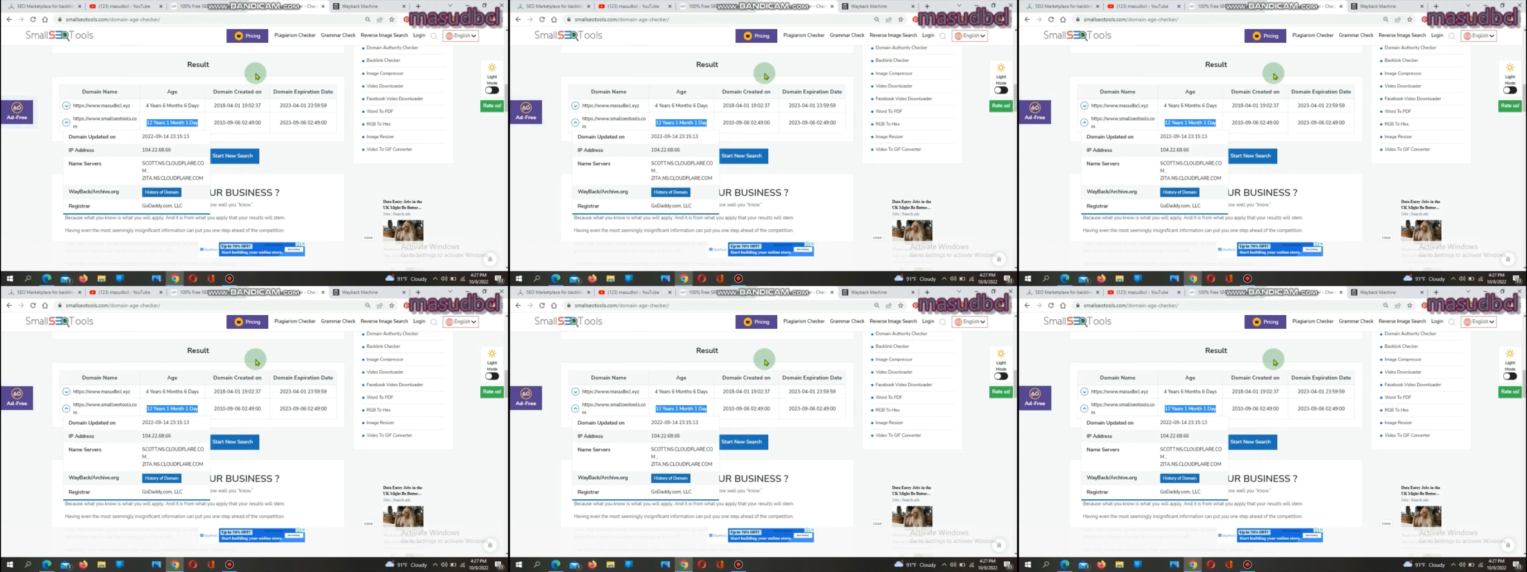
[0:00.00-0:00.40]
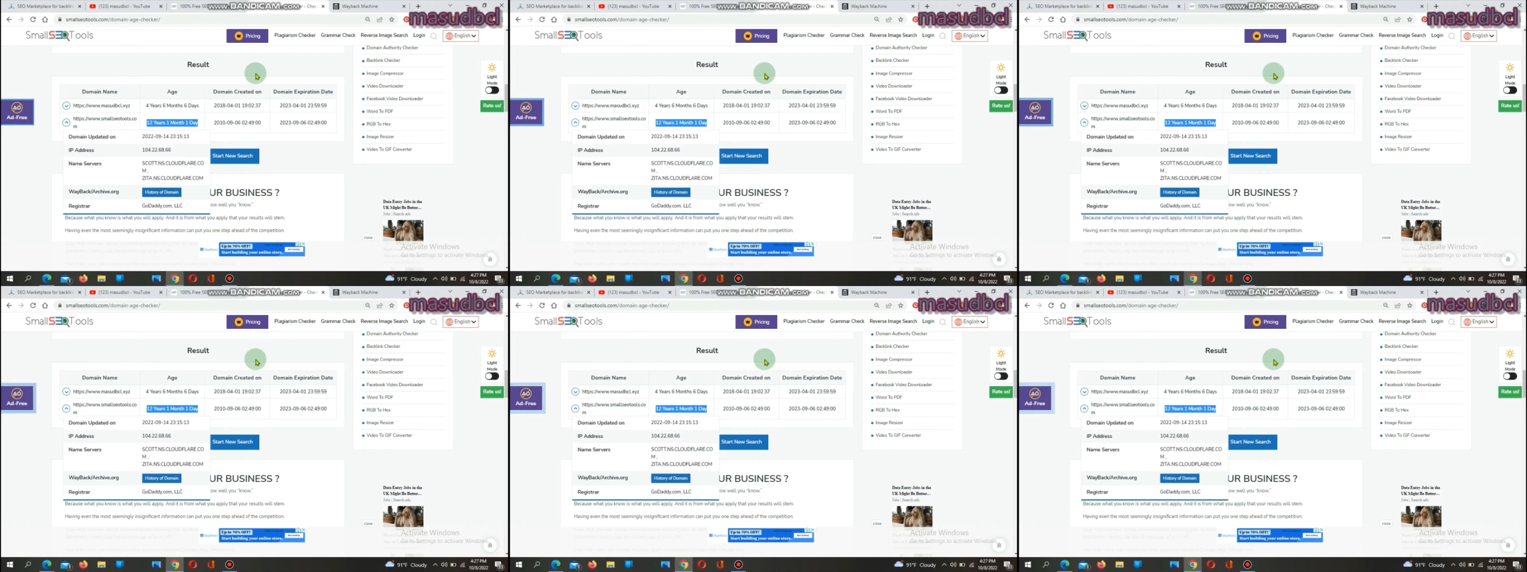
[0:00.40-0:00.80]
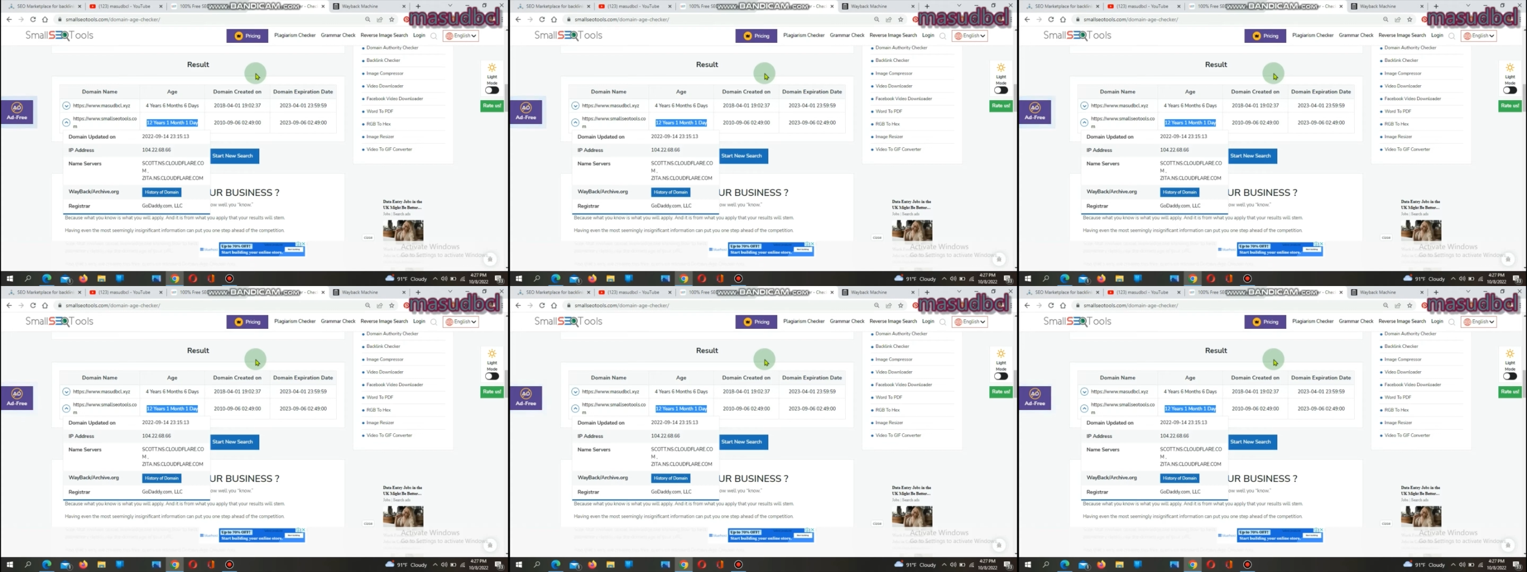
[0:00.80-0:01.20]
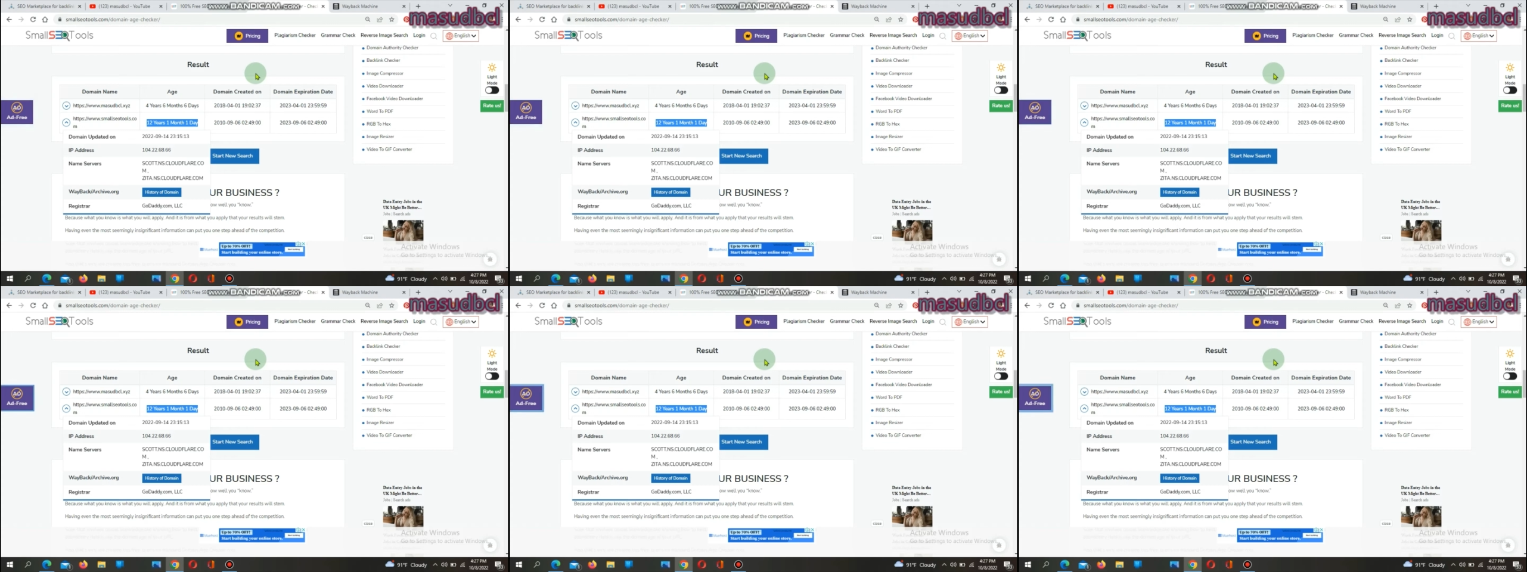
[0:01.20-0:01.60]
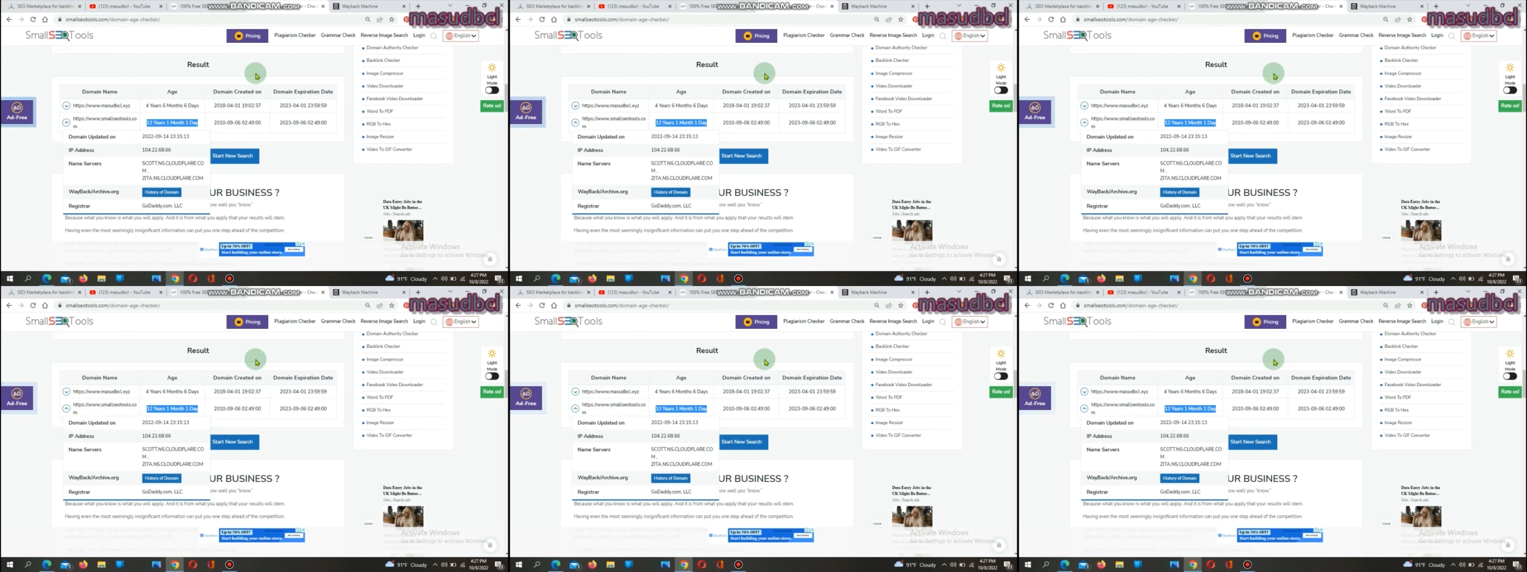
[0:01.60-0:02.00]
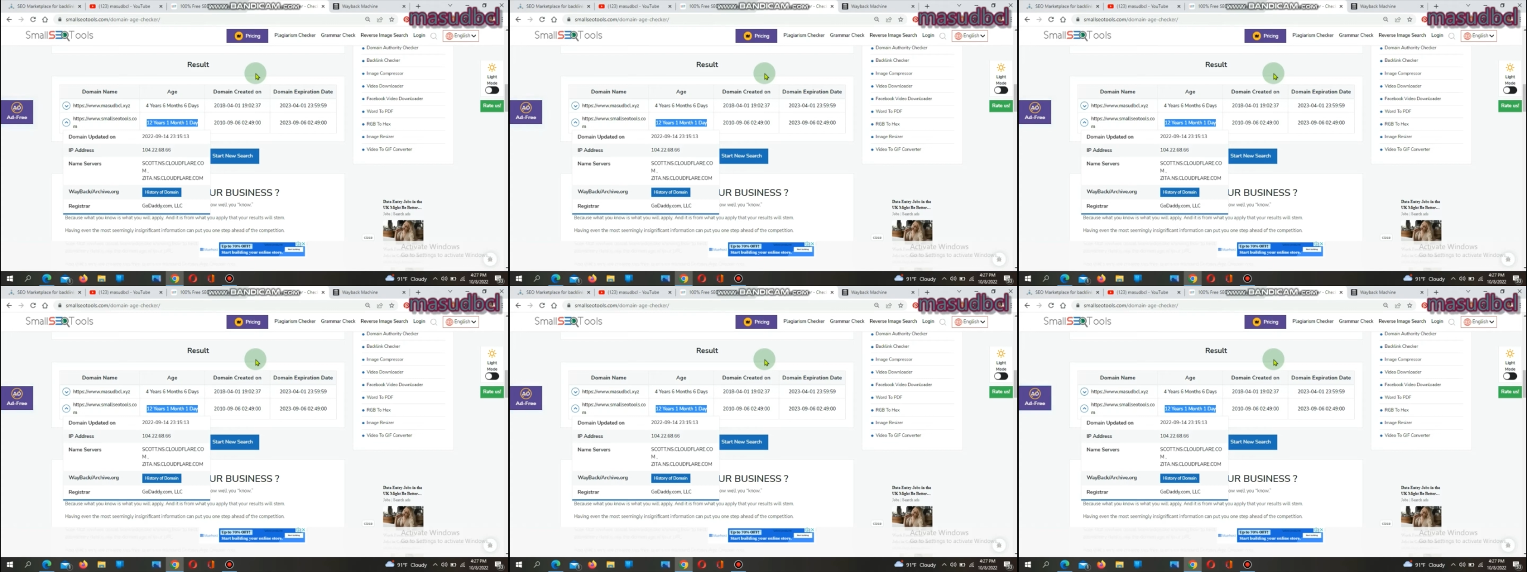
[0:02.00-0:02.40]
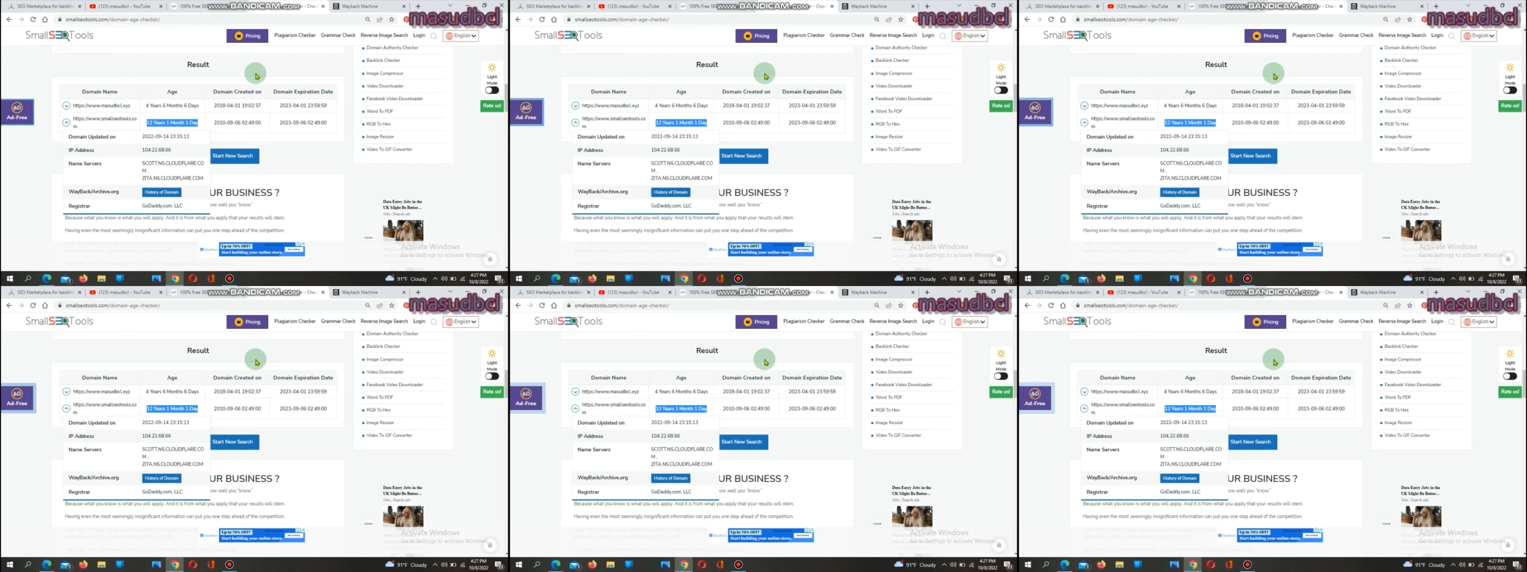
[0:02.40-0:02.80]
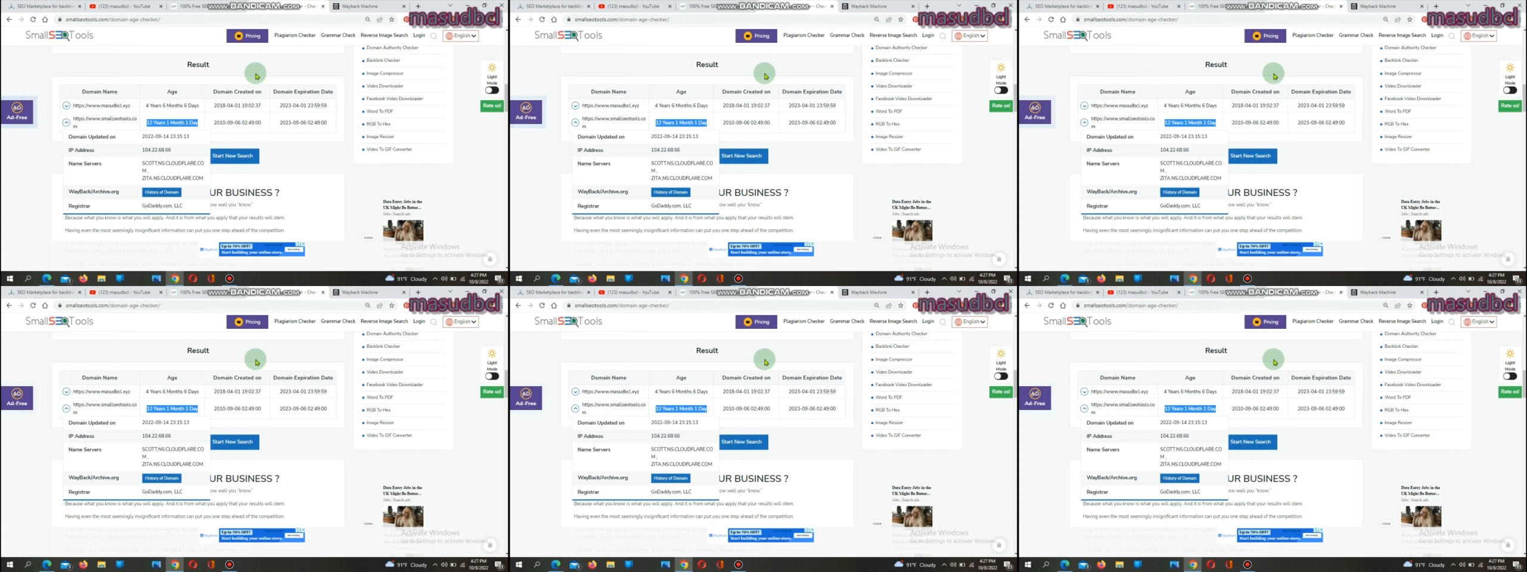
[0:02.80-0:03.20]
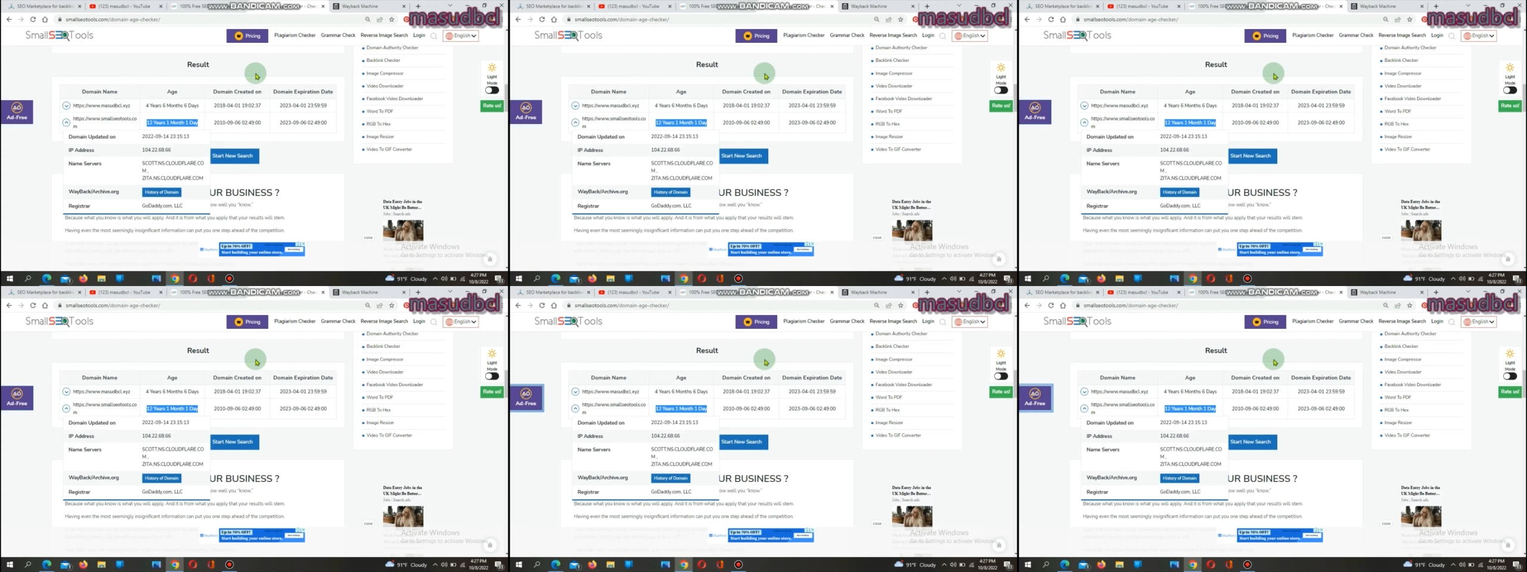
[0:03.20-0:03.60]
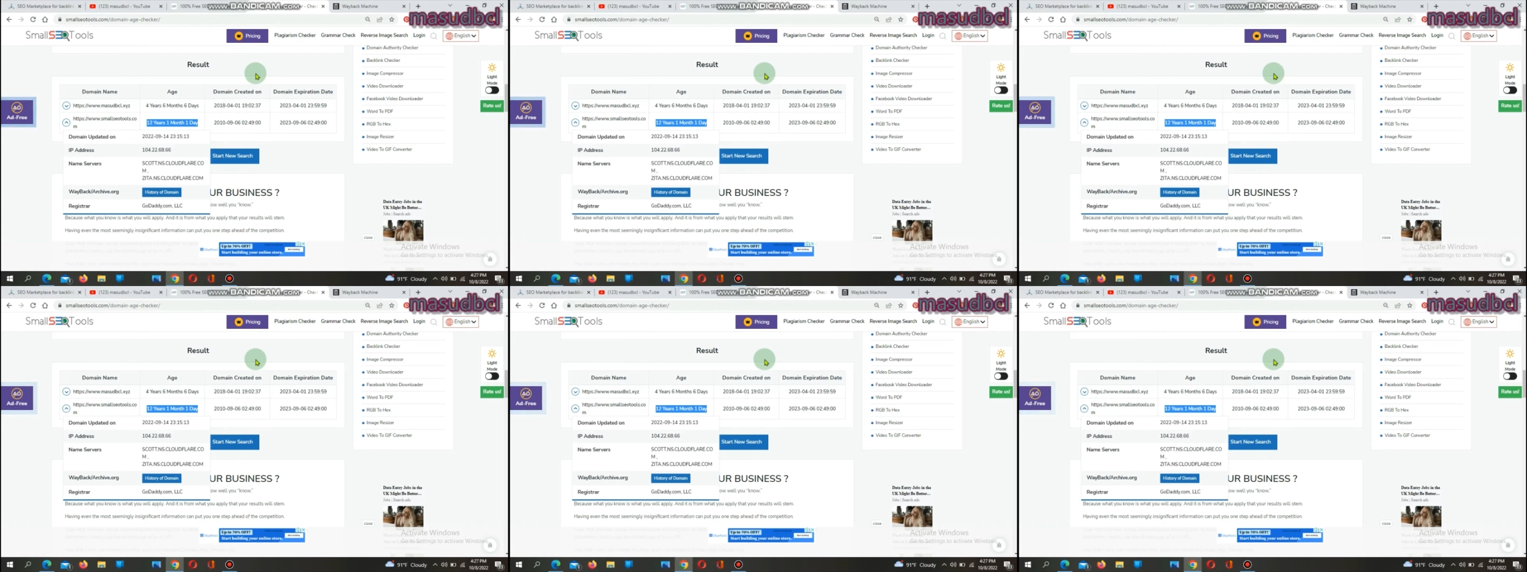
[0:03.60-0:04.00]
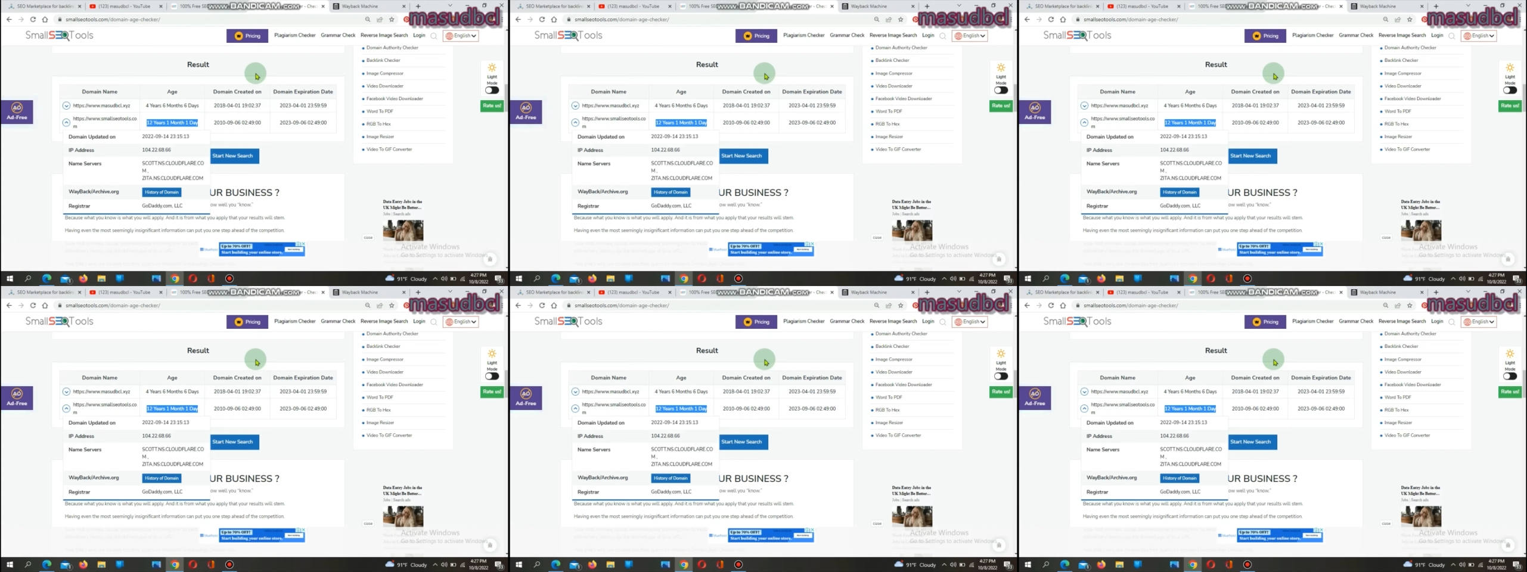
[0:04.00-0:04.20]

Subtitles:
[unreadable: no face in view]